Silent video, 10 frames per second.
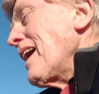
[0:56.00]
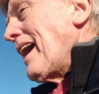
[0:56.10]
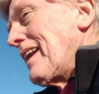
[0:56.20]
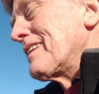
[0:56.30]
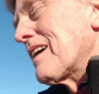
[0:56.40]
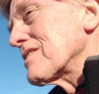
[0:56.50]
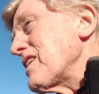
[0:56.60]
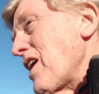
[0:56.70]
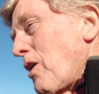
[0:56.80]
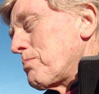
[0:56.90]
And it
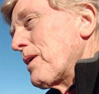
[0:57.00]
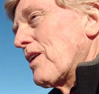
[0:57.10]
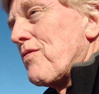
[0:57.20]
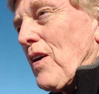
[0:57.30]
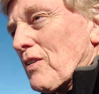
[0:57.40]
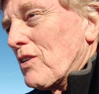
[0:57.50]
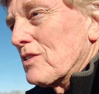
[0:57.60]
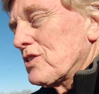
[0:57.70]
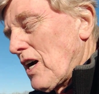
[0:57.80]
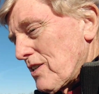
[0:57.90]
doesn't help that a federal
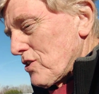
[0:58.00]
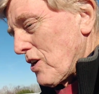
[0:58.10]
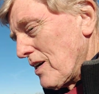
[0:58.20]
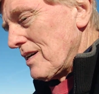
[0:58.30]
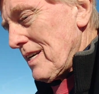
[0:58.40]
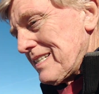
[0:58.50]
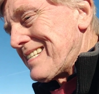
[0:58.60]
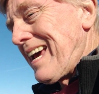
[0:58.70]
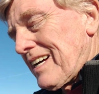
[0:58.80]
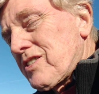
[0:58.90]
judge in
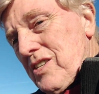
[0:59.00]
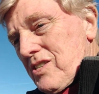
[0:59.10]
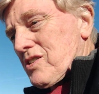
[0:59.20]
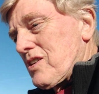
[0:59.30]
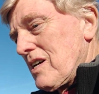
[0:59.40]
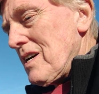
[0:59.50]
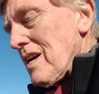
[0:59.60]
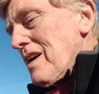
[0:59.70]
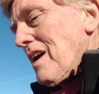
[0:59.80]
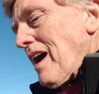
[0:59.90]
Texas
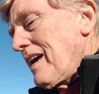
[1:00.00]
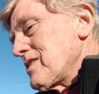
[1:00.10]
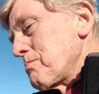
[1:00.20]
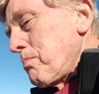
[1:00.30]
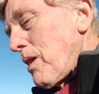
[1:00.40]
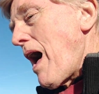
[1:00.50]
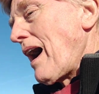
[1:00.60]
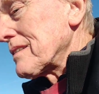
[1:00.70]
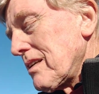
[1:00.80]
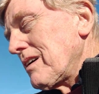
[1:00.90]
has
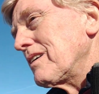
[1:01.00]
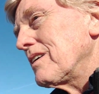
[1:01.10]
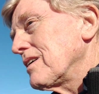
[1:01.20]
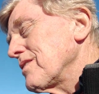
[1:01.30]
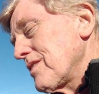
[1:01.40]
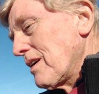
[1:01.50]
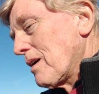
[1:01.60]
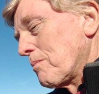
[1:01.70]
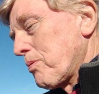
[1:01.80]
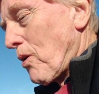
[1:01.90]
blocked
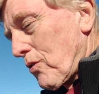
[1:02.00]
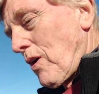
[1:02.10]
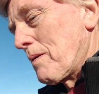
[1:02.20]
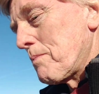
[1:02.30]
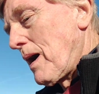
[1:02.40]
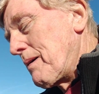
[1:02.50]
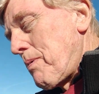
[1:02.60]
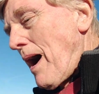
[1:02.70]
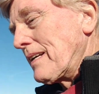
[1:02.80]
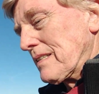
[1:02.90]
the program by
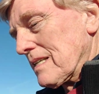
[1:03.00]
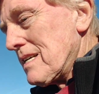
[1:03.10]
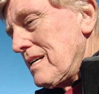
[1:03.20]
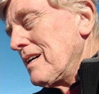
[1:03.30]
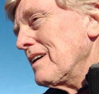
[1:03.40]
Biden